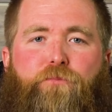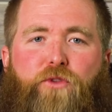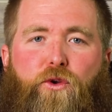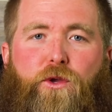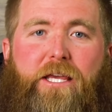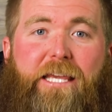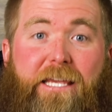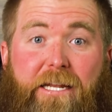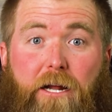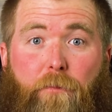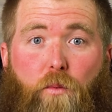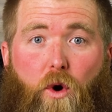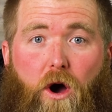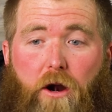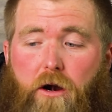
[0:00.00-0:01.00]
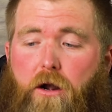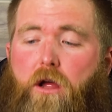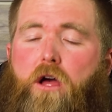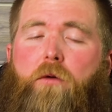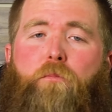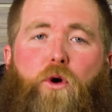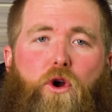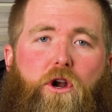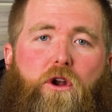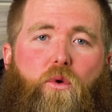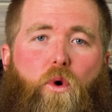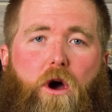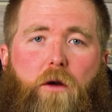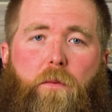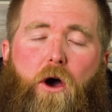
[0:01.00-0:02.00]
So heat up water, put it in a
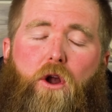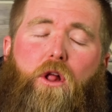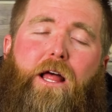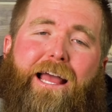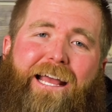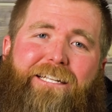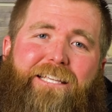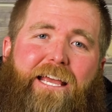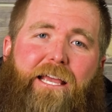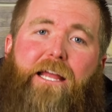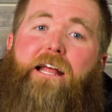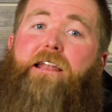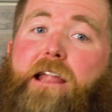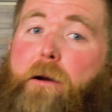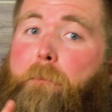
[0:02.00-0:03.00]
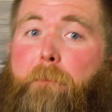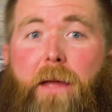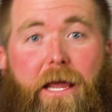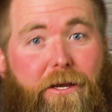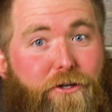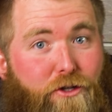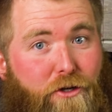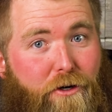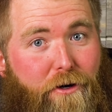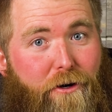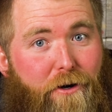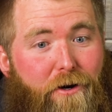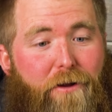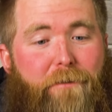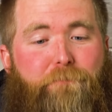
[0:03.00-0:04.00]
water bottle, and take it. Now make
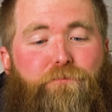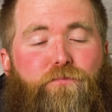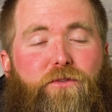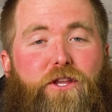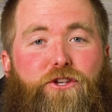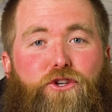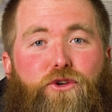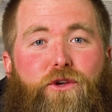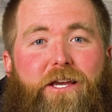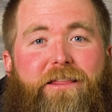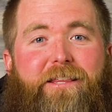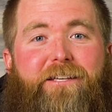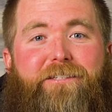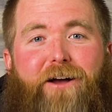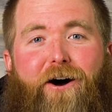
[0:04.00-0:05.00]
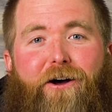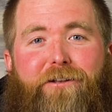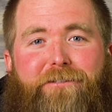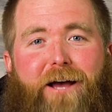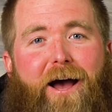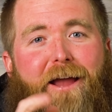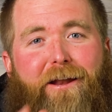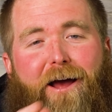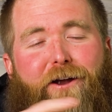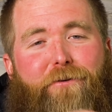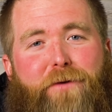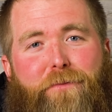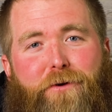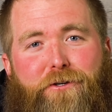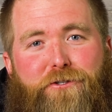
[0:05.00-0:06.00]
sure that you get this on tight. I
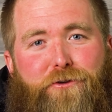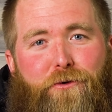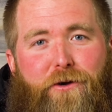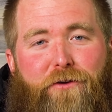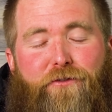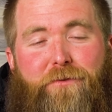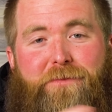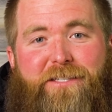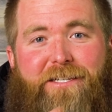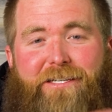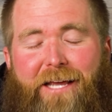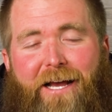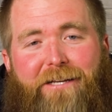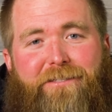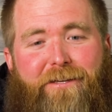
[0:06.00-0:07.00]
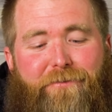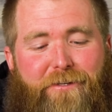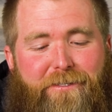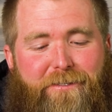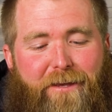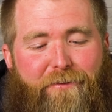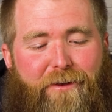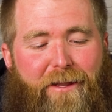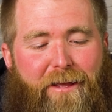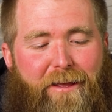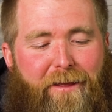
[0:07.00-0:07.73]
remember a story from Syntax77.